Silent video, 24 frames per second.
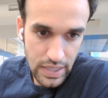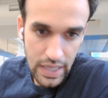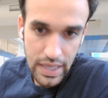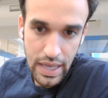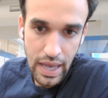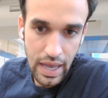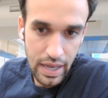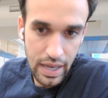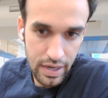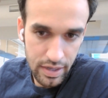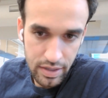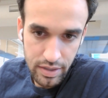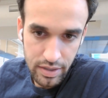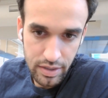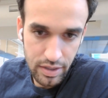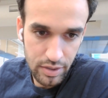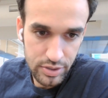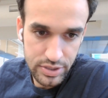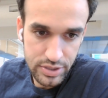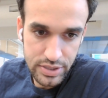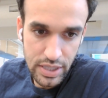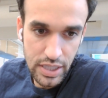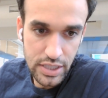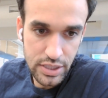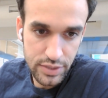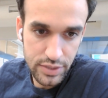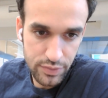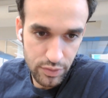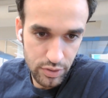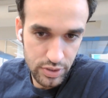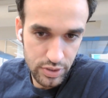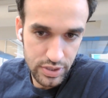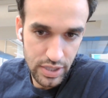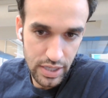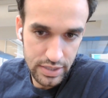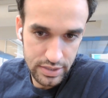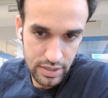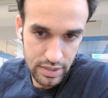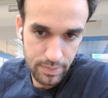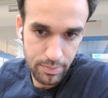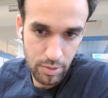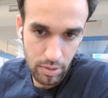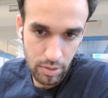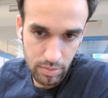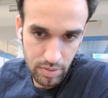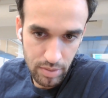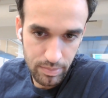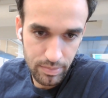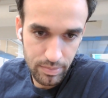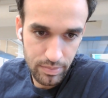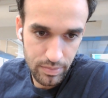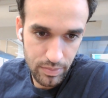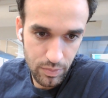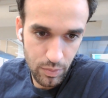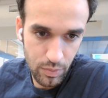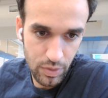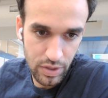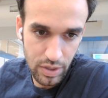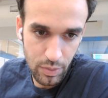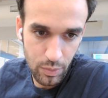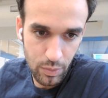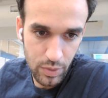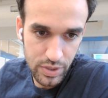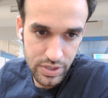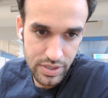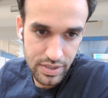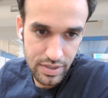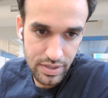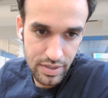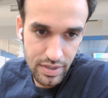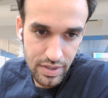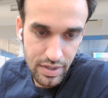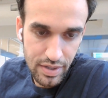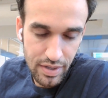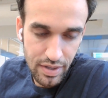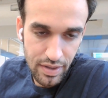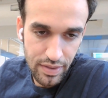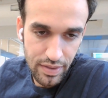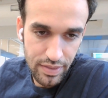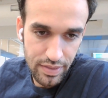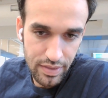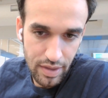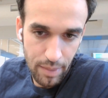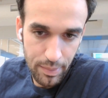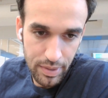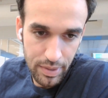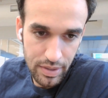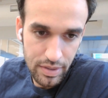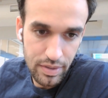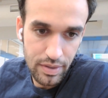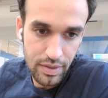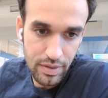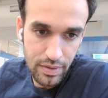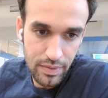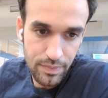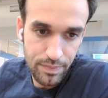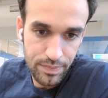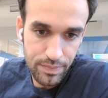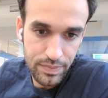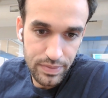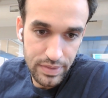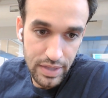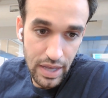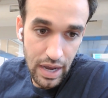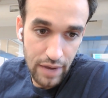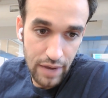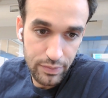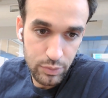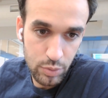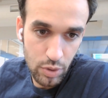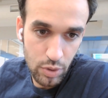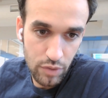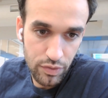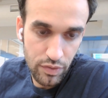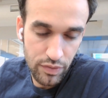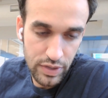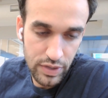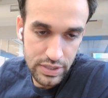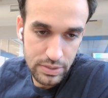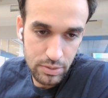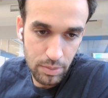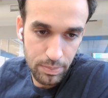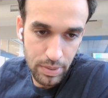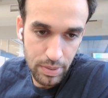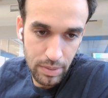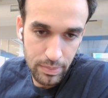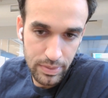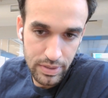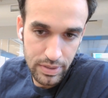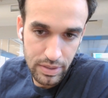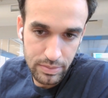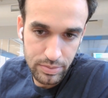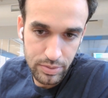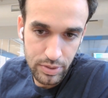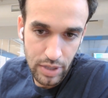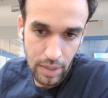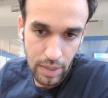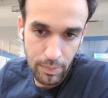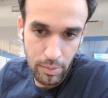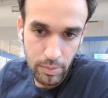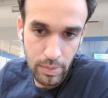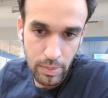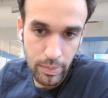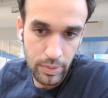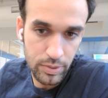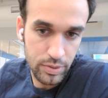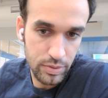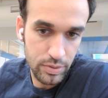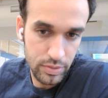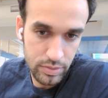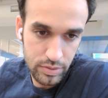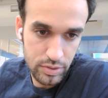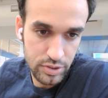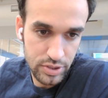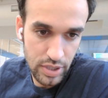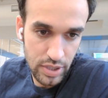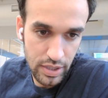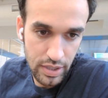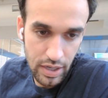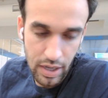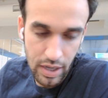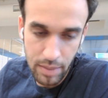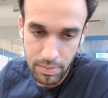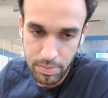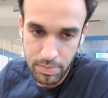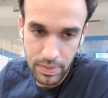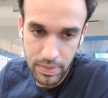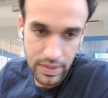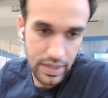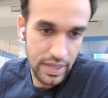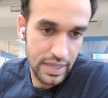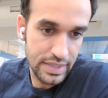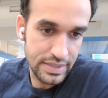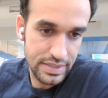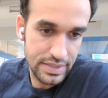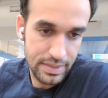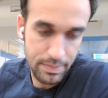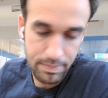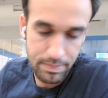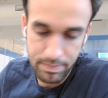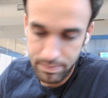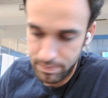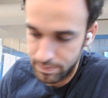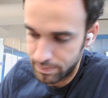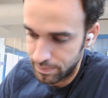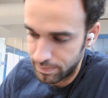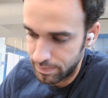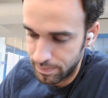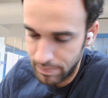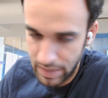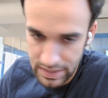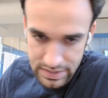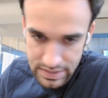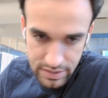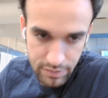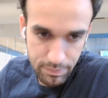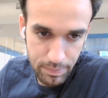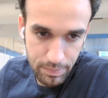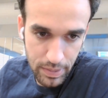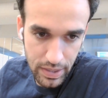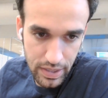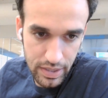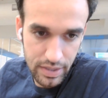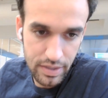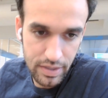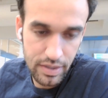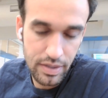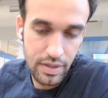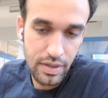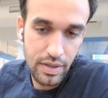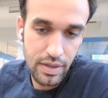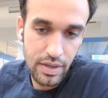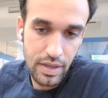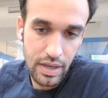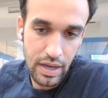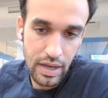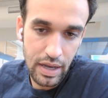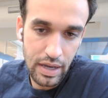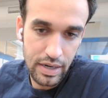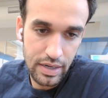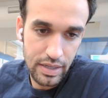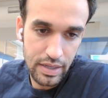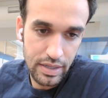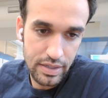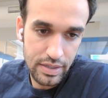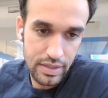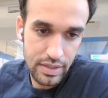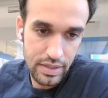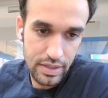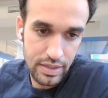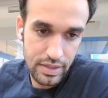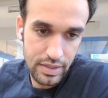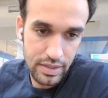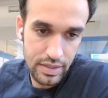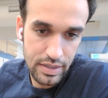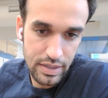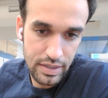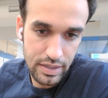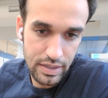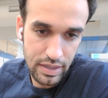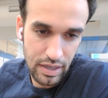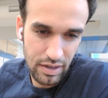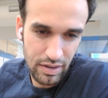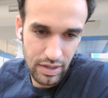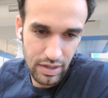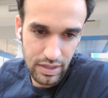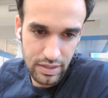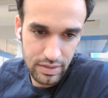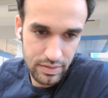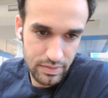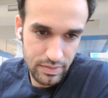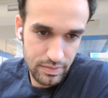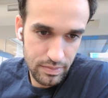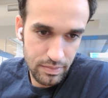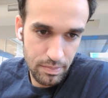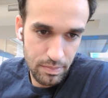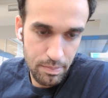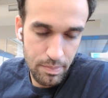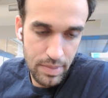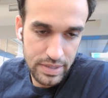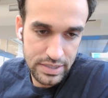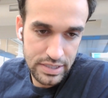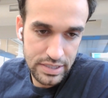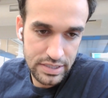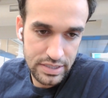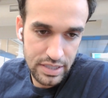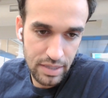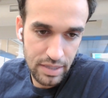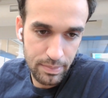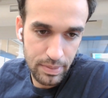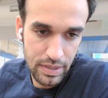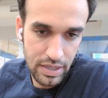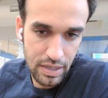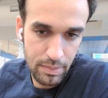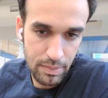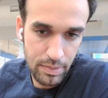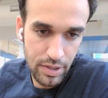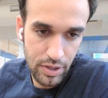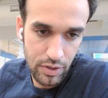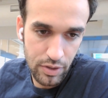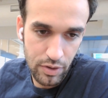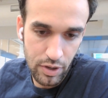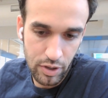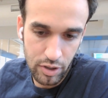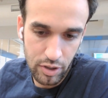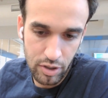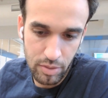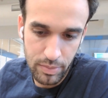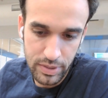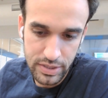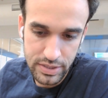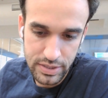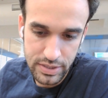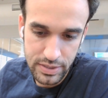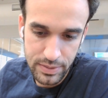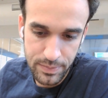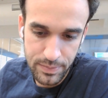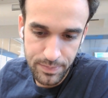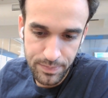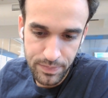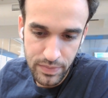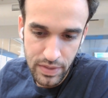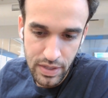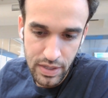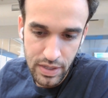day N. Salesforce has that problem where they wish, they have to offer flexible payment terms to get more people to sign up, but it's a massive pain and it kind of like messes up a little bit in economics.